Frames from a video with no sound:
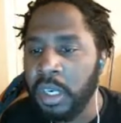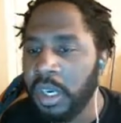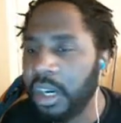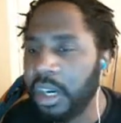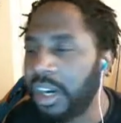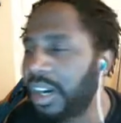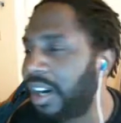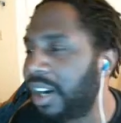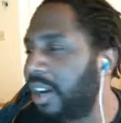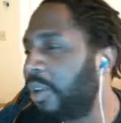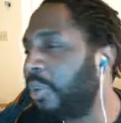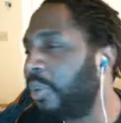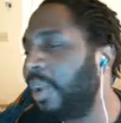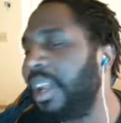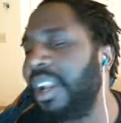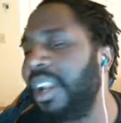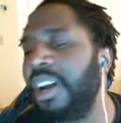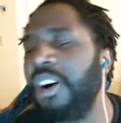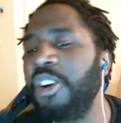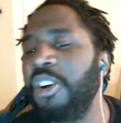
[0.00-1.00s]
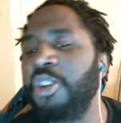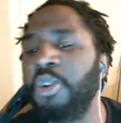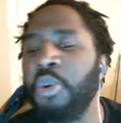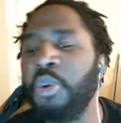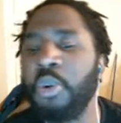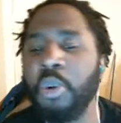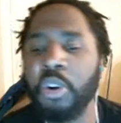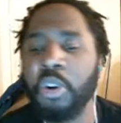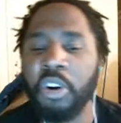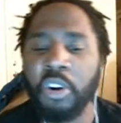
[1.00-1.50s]
Oh, we lost
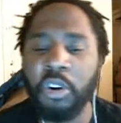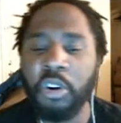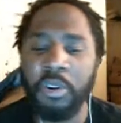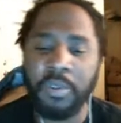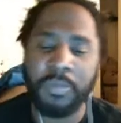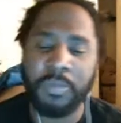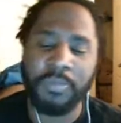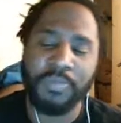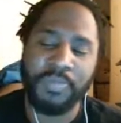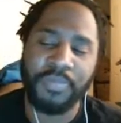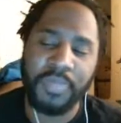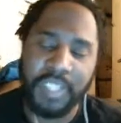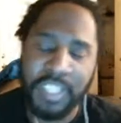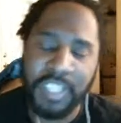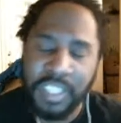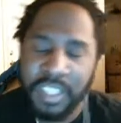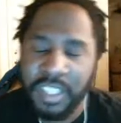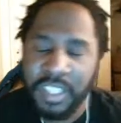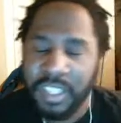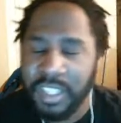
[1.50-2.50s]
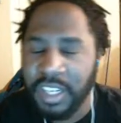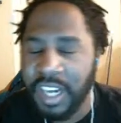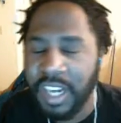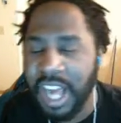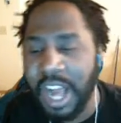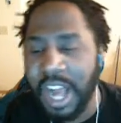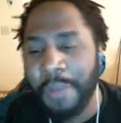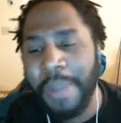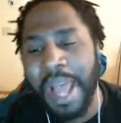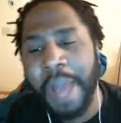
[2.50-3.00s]
Coral.
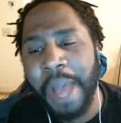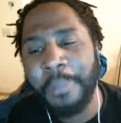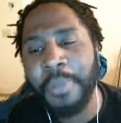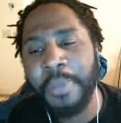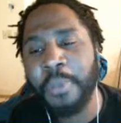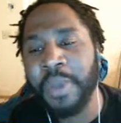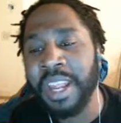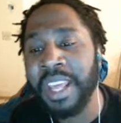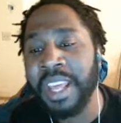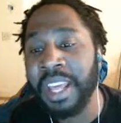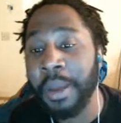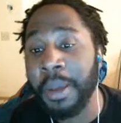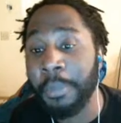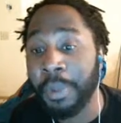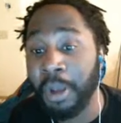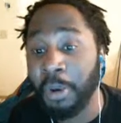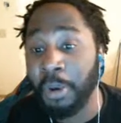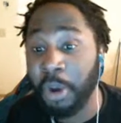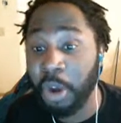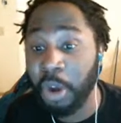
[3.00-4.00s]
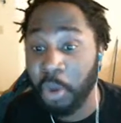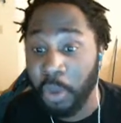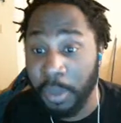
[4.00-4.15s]
I'm happy we didn't get blown all the